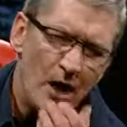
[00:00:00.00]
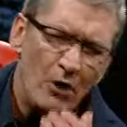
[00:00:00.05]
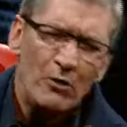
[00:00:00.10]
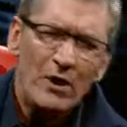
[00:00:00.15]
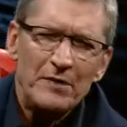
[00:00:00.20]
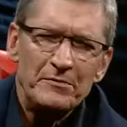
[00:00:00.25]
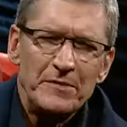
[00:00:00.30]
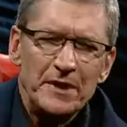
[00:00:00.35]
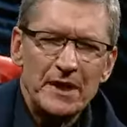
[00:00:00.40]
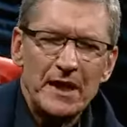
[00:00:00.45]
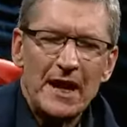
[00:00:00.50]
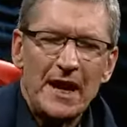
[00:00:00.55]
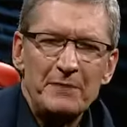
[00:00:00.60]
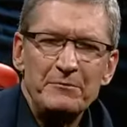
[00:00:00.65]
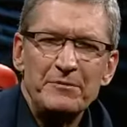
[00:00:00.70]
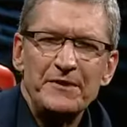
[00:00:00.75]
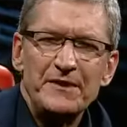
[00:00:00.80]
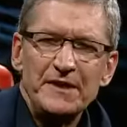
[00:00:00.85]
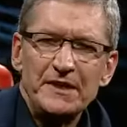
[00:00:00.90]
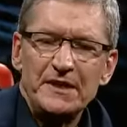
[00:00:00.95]
Oh, I'm,
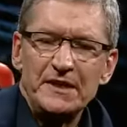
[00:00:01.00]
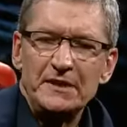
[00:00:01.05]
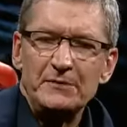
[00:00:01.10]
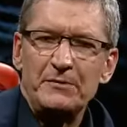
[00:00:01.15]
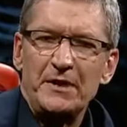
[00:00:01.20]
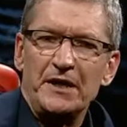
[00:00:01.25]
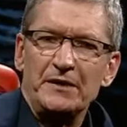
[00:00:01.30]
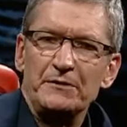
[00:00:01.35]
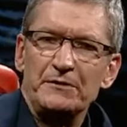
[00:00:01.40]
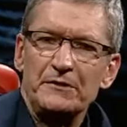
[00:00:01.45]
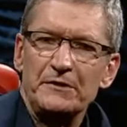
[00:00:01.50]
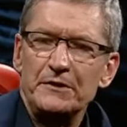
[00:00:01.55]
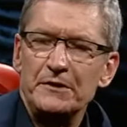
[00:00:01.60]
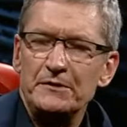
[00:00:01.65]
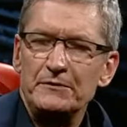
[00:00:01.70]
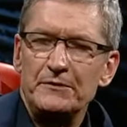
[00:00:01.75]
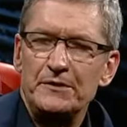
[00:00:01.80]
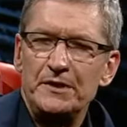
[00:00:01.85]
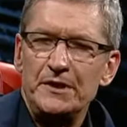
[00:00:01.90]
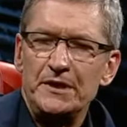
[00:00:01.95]
I'm thinking
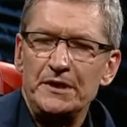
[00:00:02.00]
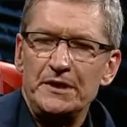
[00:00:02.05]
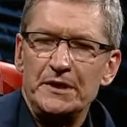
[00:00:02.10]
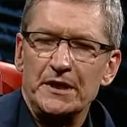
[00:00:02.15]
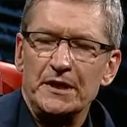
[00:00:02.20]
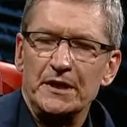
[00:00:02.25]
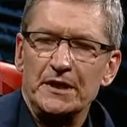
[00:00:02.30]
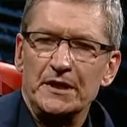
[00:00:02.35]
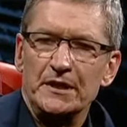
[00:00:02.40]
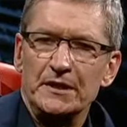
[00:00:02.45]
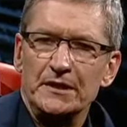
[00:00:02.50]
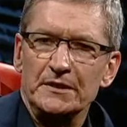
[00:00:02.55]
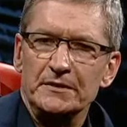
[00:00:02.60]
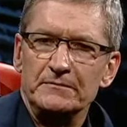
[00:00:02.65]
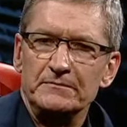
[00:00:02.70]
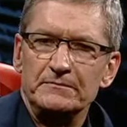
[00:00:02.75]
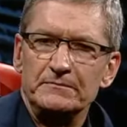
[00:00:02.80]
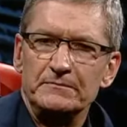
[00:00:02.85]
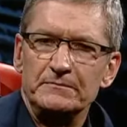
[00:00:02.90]
about the, the uh,